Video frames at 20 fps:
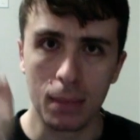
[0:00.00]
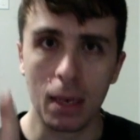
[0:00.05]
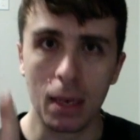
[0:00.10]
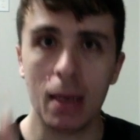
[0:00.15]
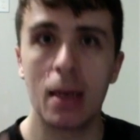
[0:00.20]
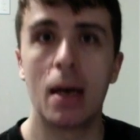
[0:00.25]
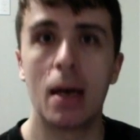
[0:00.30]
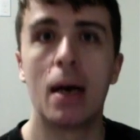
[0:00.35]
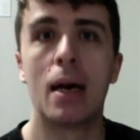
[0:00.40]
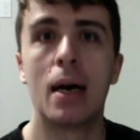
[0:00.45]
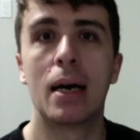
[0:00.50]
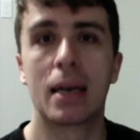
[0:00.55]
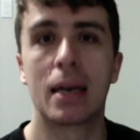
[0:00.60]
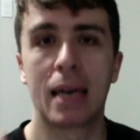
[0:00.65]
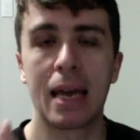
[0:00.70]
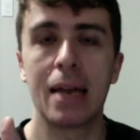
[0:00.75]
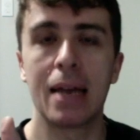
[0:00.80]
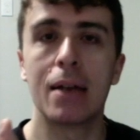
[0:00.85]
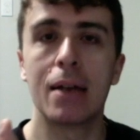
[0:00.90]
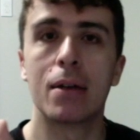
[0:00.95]

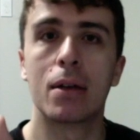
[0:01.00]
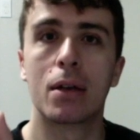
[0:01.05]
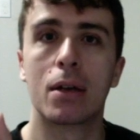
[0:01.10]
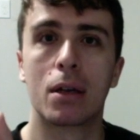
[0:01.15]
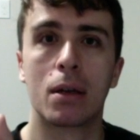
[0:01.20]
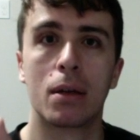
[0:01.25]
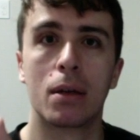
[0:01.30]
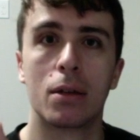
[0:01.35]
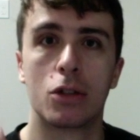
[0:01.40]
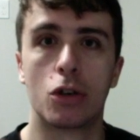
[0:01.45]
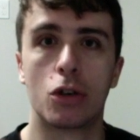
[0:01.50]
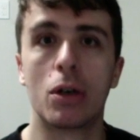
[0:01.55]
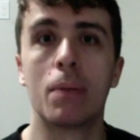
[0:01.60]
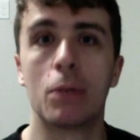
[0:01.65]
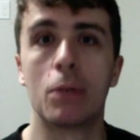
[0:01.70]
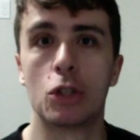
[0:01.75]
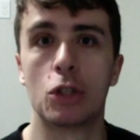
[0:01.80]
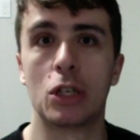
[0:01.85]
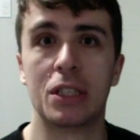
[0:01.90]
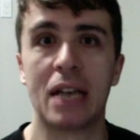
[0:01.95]
can Turing
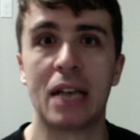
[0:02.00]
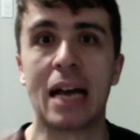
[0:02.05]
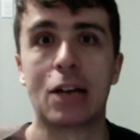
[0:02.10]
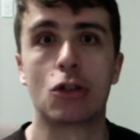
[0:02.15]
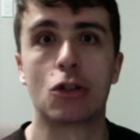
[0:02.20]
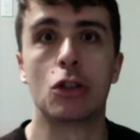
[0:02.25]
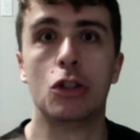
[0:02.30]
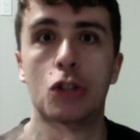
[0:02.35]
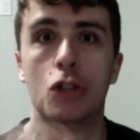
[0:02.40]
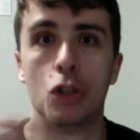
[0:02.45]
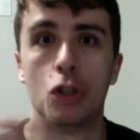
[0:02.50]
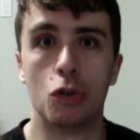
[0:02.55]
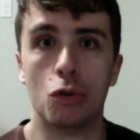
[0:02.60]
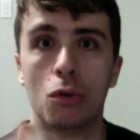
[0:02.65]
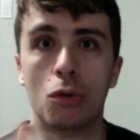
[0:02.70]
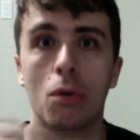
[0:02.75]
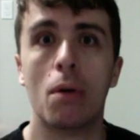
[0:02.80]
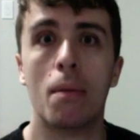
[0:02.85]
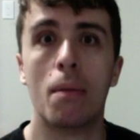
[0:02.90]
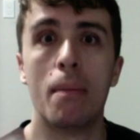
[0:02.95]
machines actually
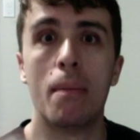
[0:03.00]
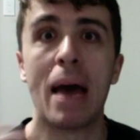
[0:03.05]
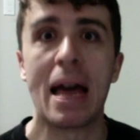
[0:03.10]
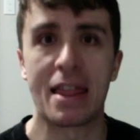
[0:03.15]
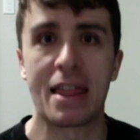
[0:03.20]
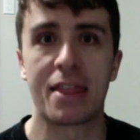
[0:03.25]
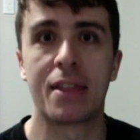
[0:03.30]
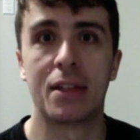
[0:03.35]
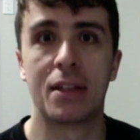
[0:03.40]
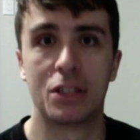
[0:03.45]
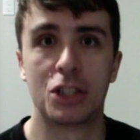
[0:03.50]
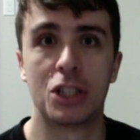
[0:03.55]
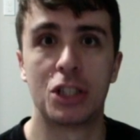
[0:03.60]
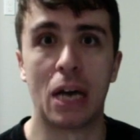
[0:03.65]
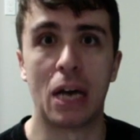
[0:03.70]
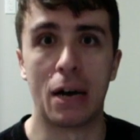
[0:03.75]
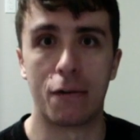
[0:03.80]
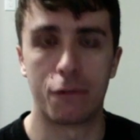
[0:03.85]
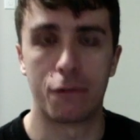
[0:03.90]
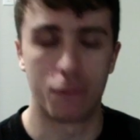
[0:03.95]
do math
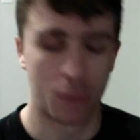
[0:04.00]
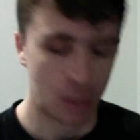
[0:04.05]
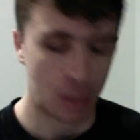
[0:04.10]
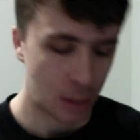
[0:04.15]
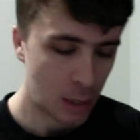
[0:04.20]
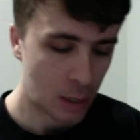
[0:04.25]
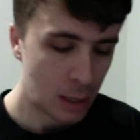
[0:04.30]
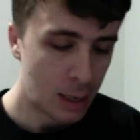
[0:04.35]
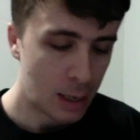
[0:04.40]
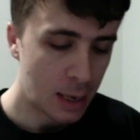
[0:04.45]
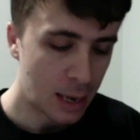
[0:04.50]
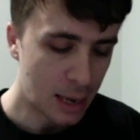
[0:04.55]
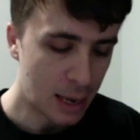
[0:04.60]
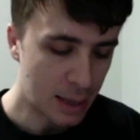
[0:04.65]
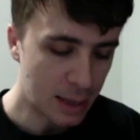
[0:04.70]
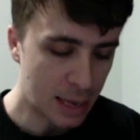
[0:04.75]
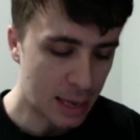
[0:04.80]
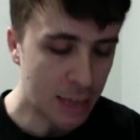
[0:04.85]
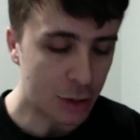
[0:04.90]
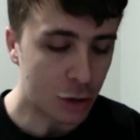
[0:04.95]
stuff? And
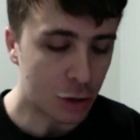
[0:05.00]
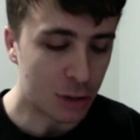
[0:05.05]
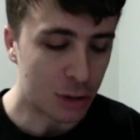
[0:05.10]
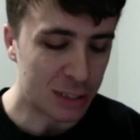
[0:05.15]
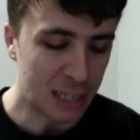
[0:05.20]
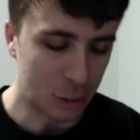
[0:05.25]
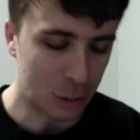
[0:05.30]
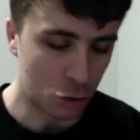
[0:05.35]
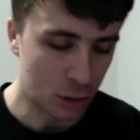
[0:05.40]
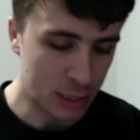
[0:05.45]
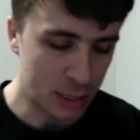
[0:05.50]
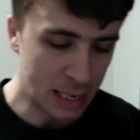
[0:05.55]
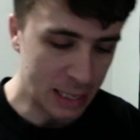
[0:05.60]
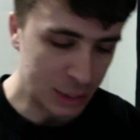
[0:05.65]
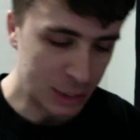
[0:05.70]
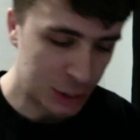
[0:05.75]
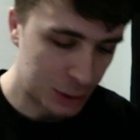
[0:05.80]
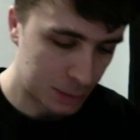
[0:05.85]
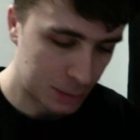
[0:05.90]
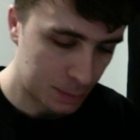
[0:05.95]
the answer is actually yes.